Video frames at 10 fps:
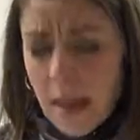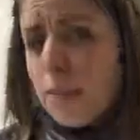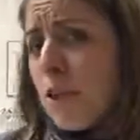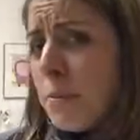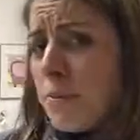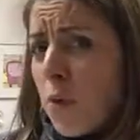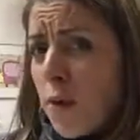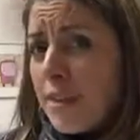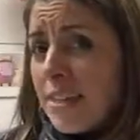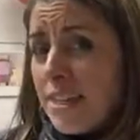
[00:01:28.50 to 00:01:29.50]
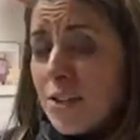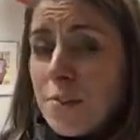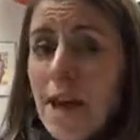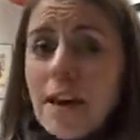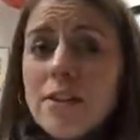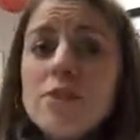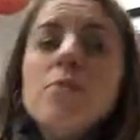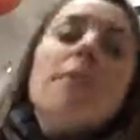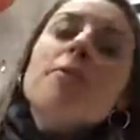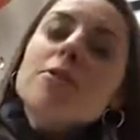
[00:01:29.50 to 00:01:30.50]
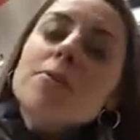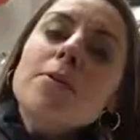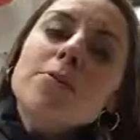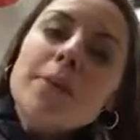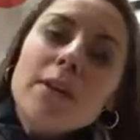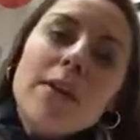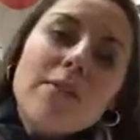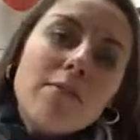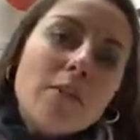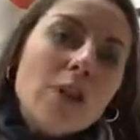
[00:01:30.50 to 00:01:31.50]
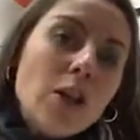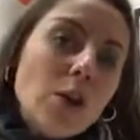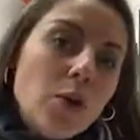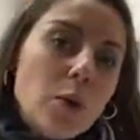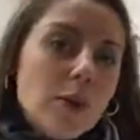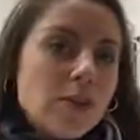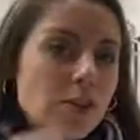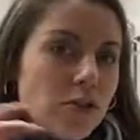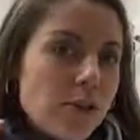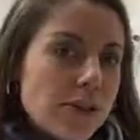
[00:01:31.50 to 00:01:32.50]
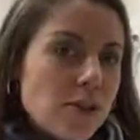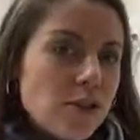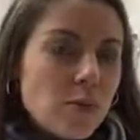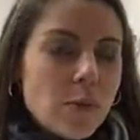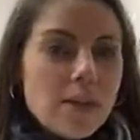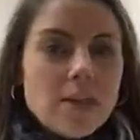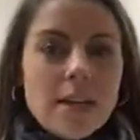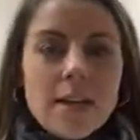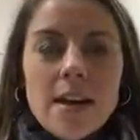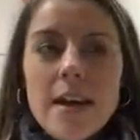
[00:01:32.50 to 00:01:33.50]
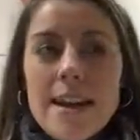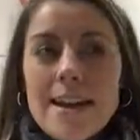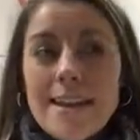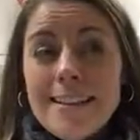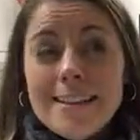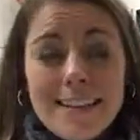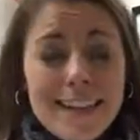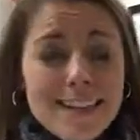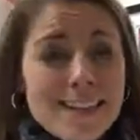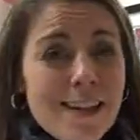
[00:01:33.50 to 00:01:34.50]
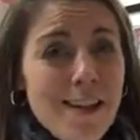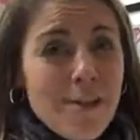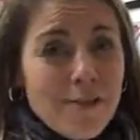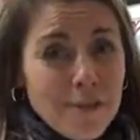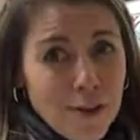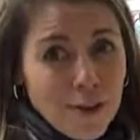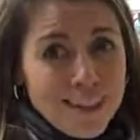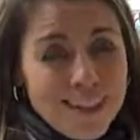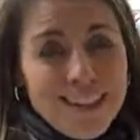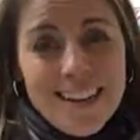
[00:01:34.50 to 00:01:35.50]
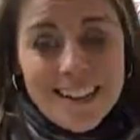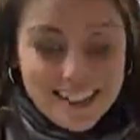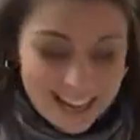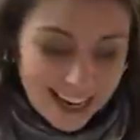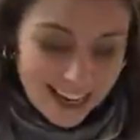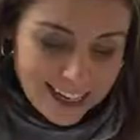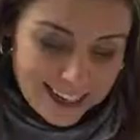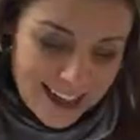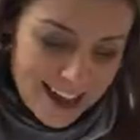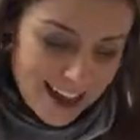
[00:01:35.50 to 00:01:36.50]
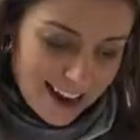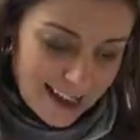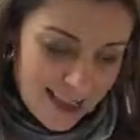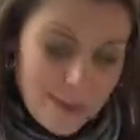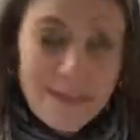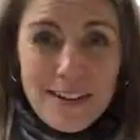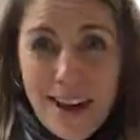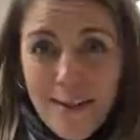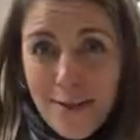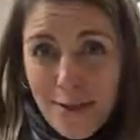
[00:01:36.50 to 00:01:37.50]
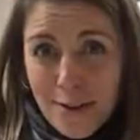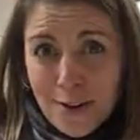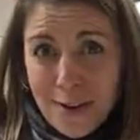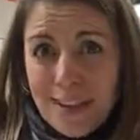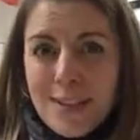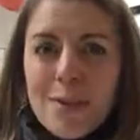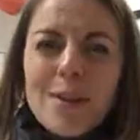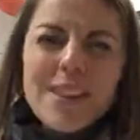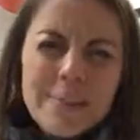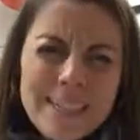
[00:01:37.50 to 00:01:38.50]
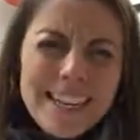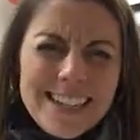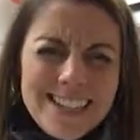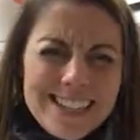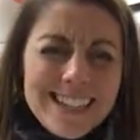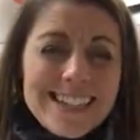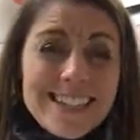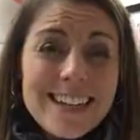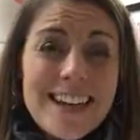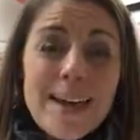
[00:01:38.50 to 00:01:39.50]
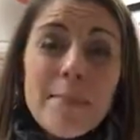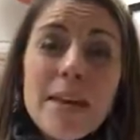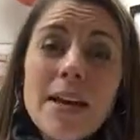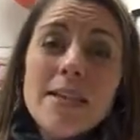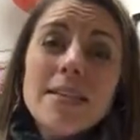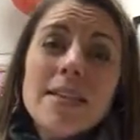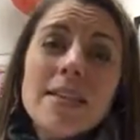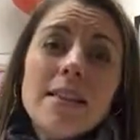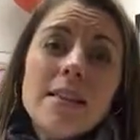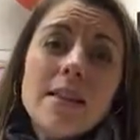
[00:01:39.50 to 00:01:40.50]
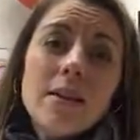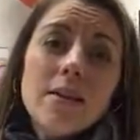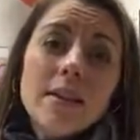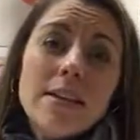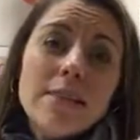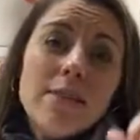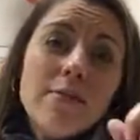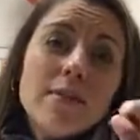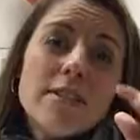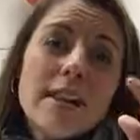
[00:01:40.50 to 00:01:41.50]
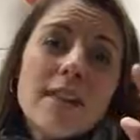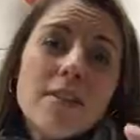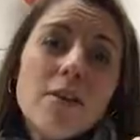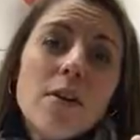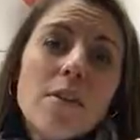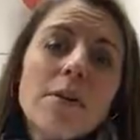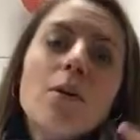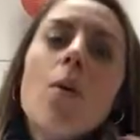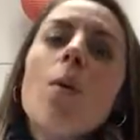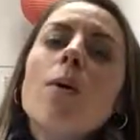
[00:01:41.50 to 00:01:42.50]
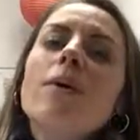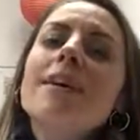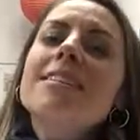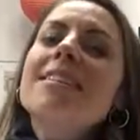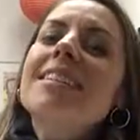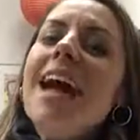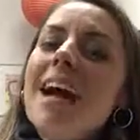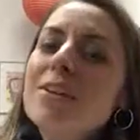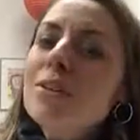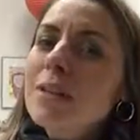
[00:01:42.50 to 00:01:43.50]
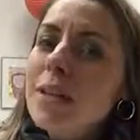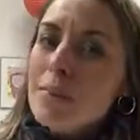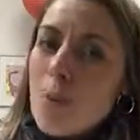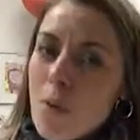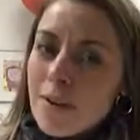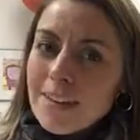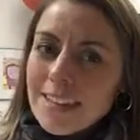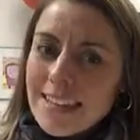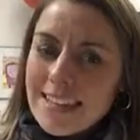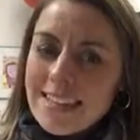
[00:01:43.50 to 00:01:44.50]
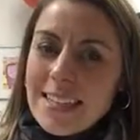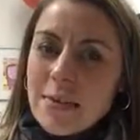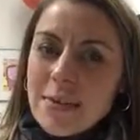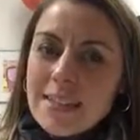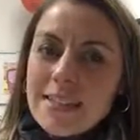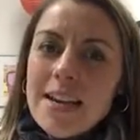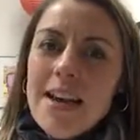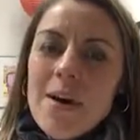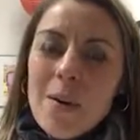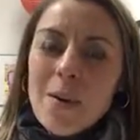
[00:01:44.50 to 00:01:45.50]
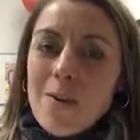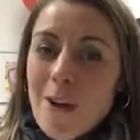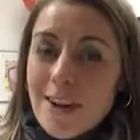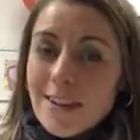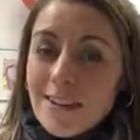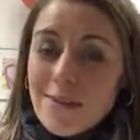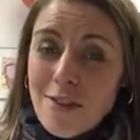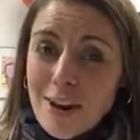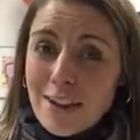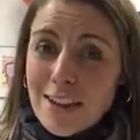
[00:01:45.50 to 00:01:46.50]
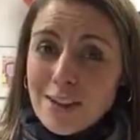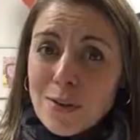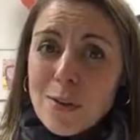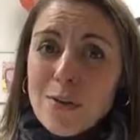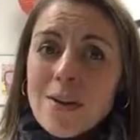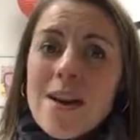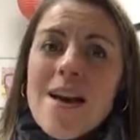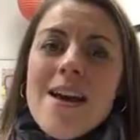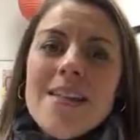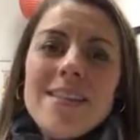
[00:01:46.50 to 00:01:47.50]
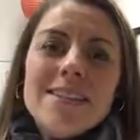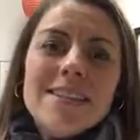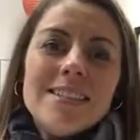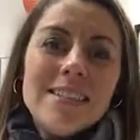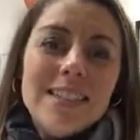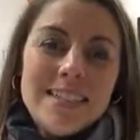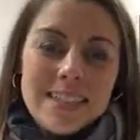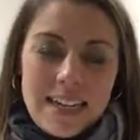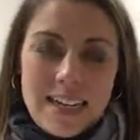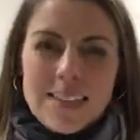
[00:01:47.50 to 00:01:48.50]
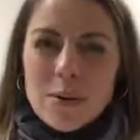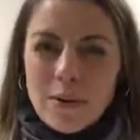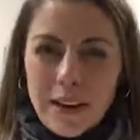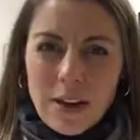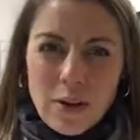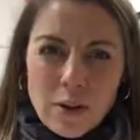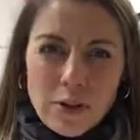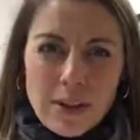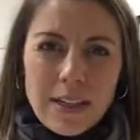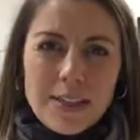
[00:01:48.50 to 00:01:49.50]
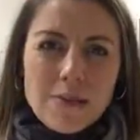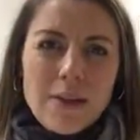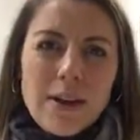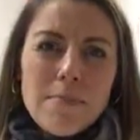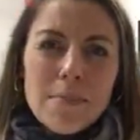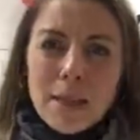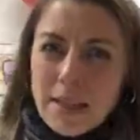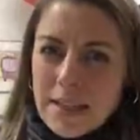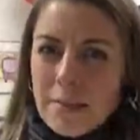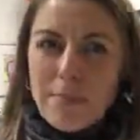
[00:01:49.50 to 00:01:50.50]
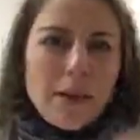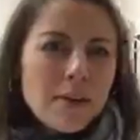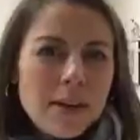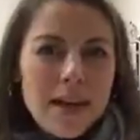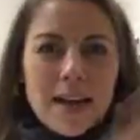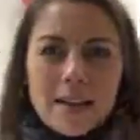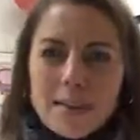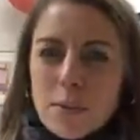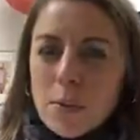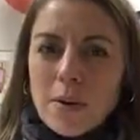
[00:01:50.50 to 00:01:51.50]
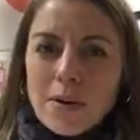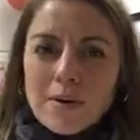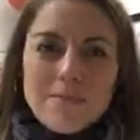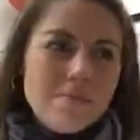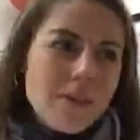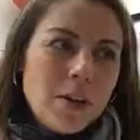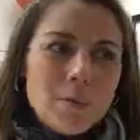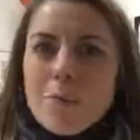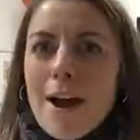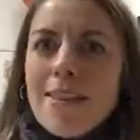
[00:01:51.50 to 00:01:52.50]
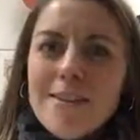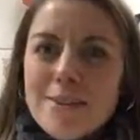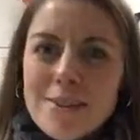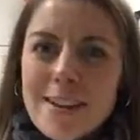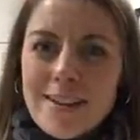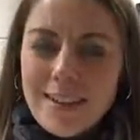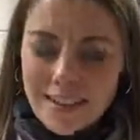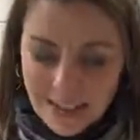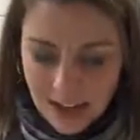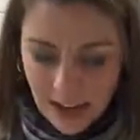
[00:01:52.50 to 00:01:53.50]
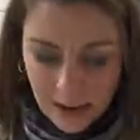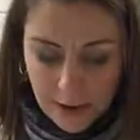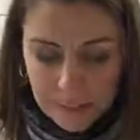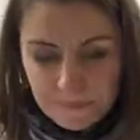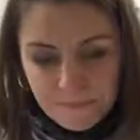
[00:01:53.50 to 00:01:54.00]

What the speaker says: In terms of organizational patterns, remember you're supposed to be looking for clue words or transition words, like in this case, first, second, and I think we even have third, and these are the limitations of the study. And because they're listed first, second, third, but the order isn't actually important like a sequence or a chronological order, this is listing, sort of like a grocery list, right? Milk isn't better than eggs or, bread. They're just on the list together.